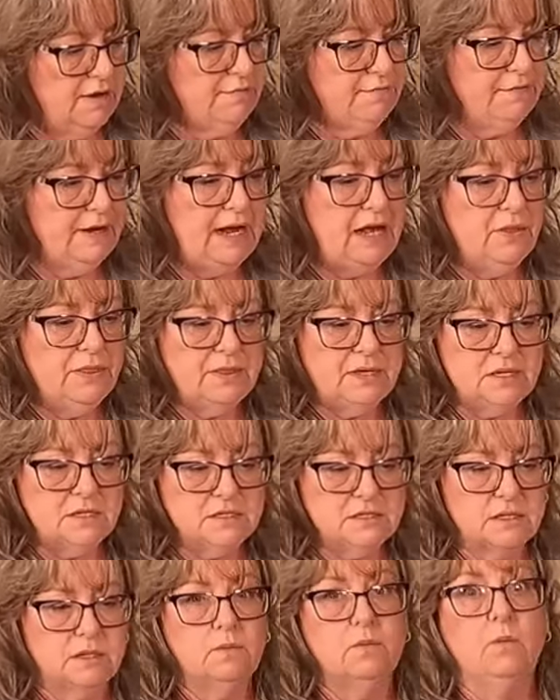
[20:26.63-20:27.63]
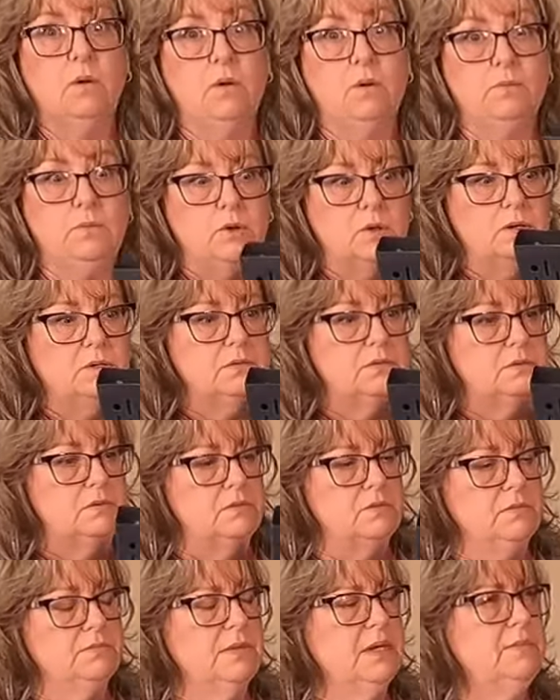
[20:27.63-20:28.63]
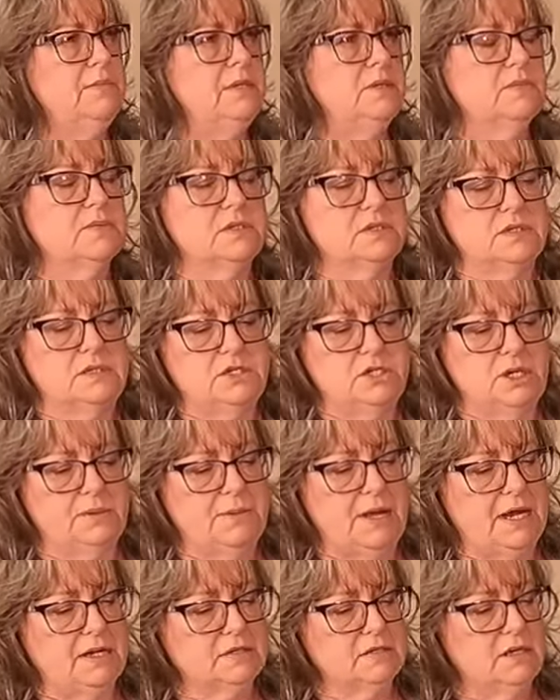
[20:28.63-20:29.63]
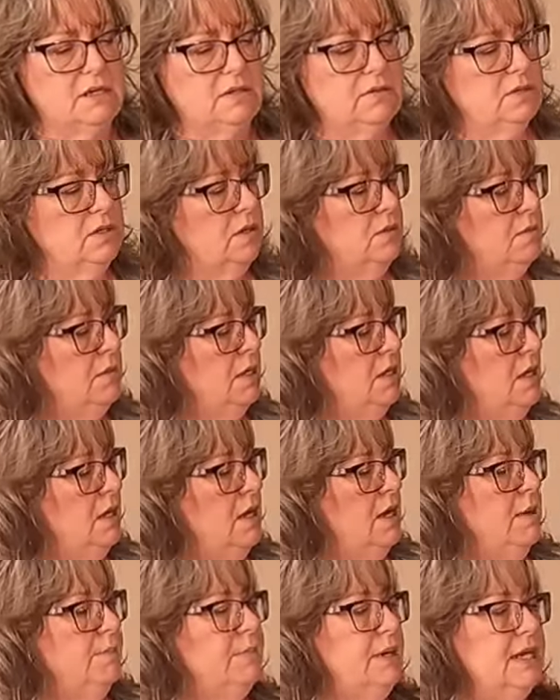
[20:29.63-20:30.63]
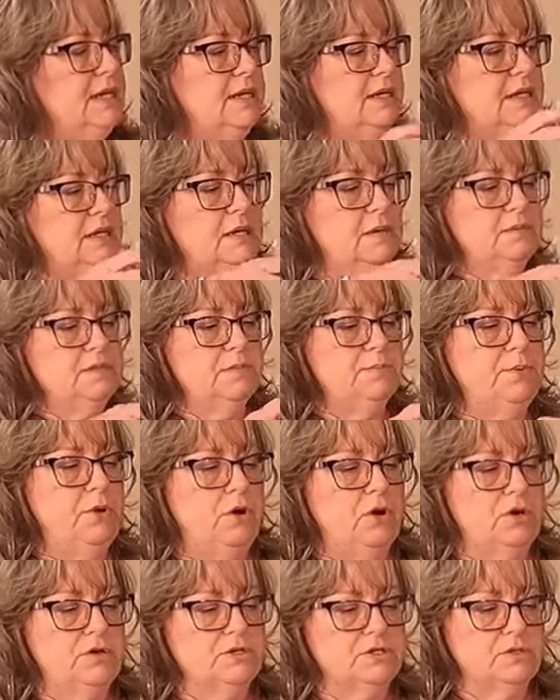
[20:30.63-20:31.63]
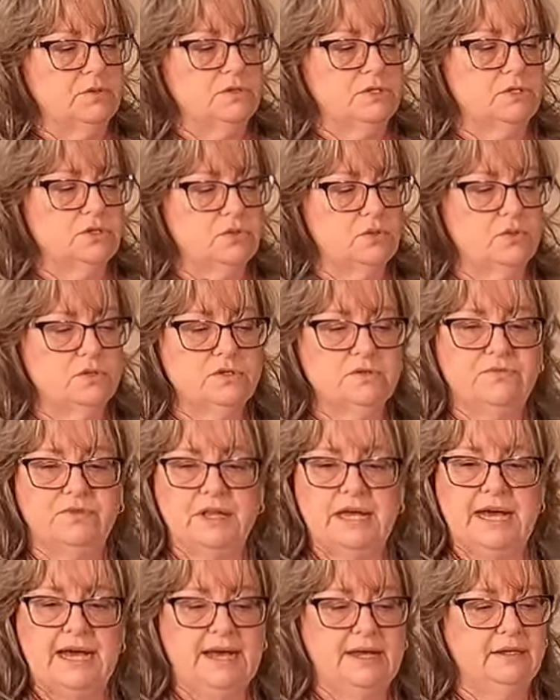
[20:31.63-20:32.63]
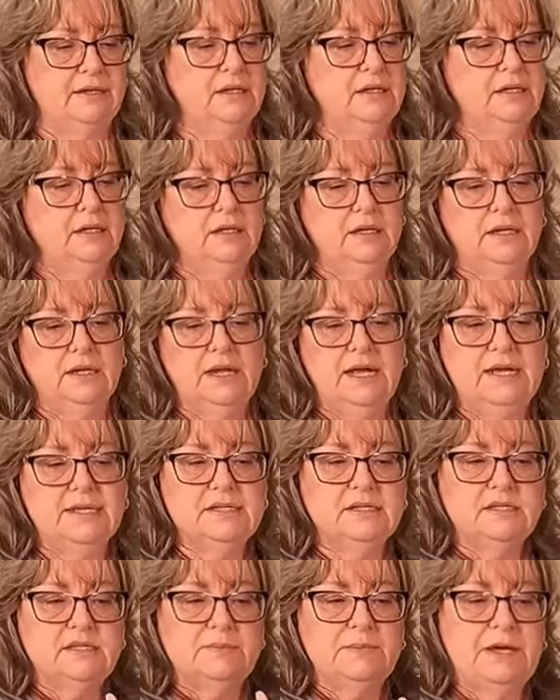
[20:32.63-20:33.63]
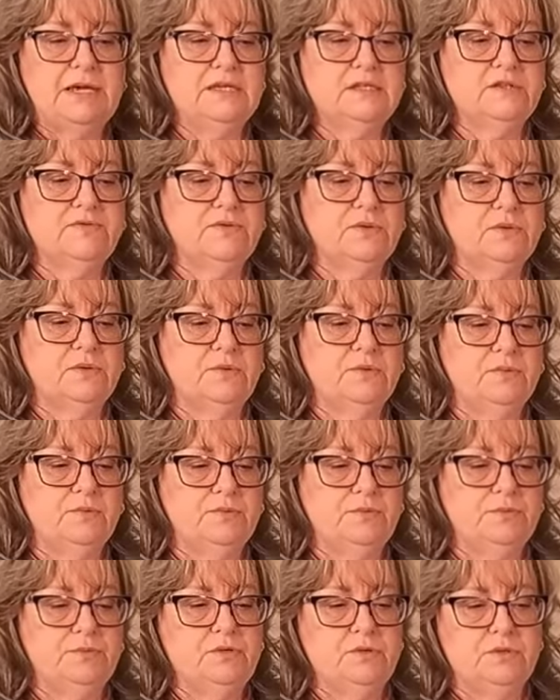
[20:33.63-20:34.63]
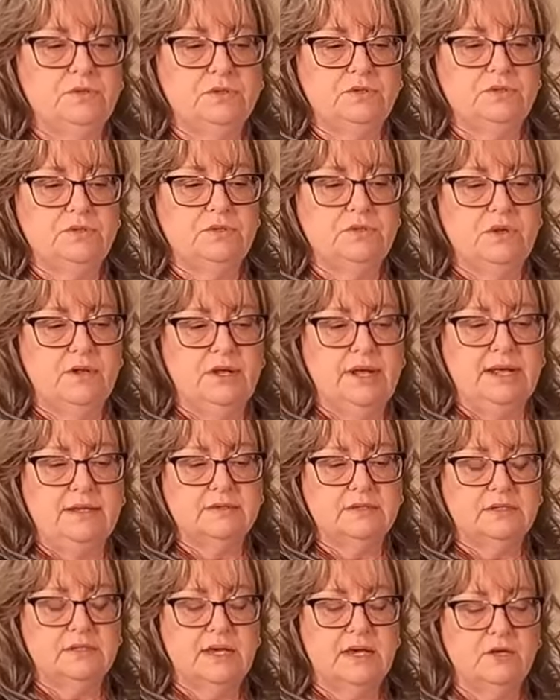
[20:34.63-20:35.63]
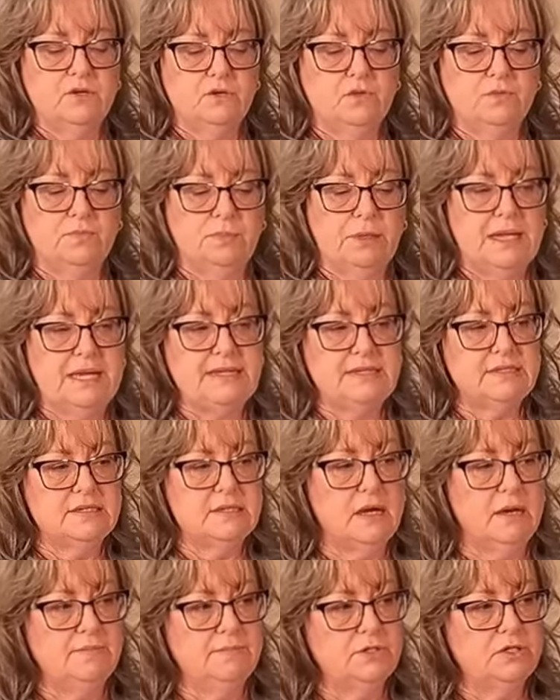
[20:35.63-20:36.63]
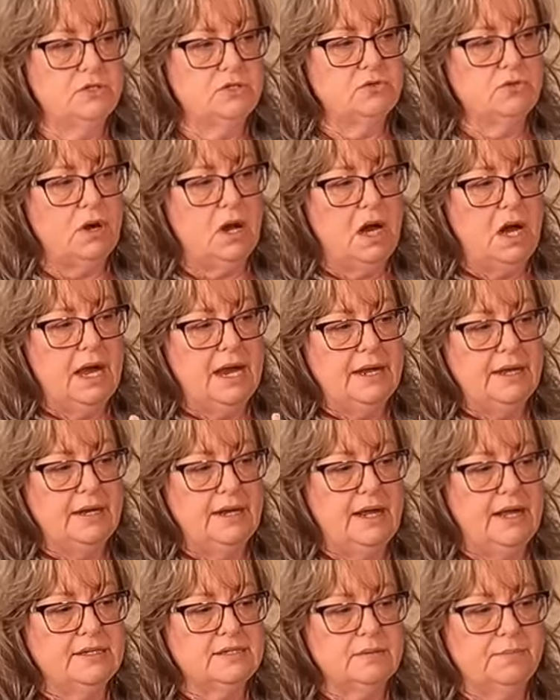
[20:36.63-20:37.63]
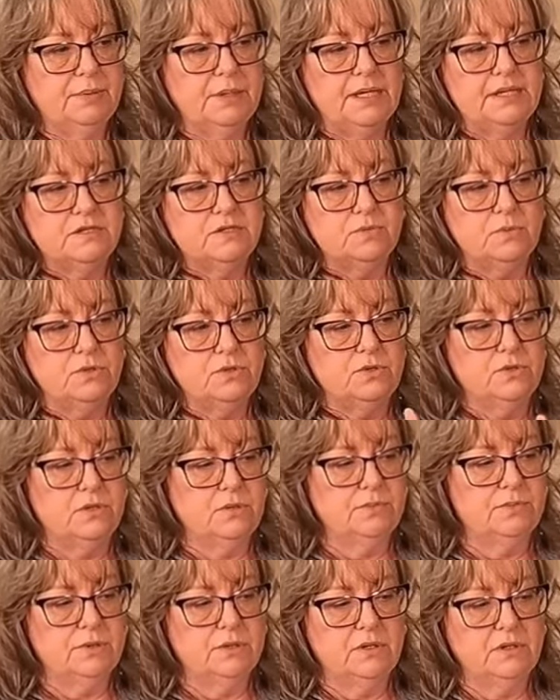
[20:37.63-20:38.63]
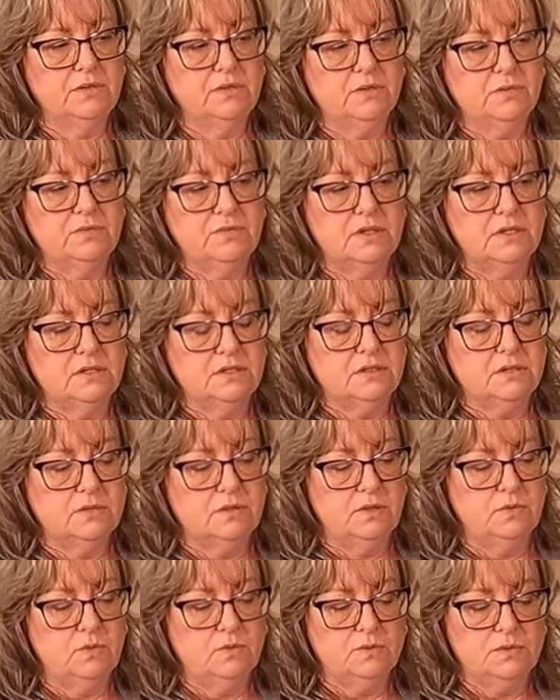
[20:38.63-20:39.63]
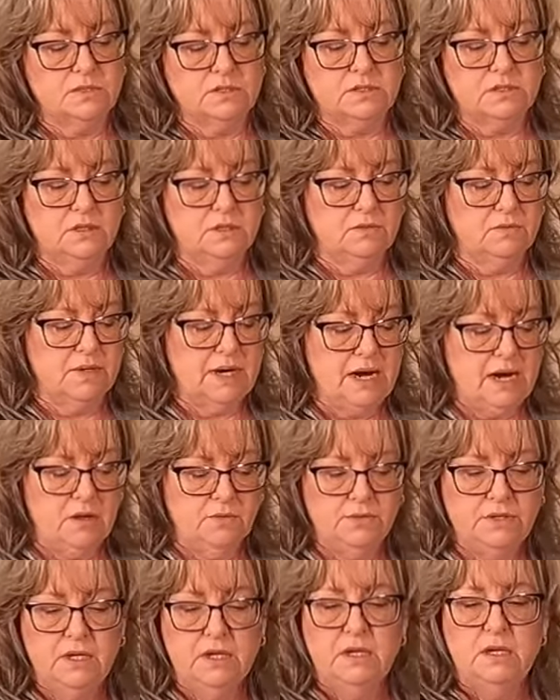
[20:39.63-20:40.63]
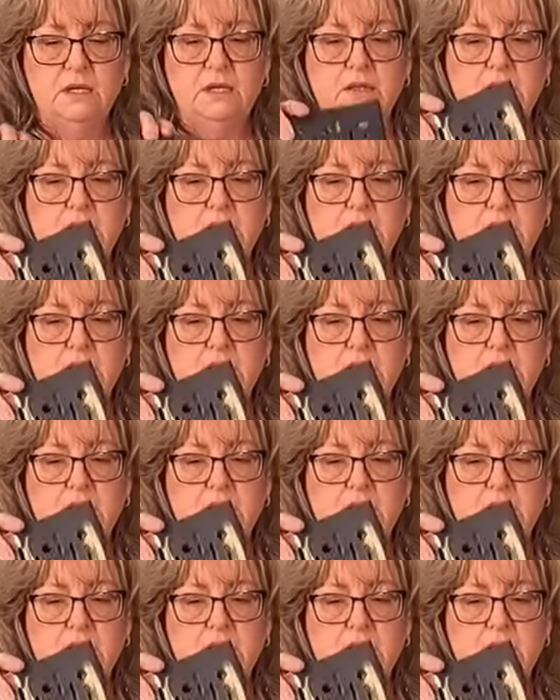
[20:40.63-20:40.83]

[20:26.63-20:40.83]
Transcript: I found this at Walmart, or maybe it was T J Maxx, I don't know. But it comes apart, so it stores flat. It has a space for, you could set your plates up to dry. It has a place where you can put other things so they won't skid around.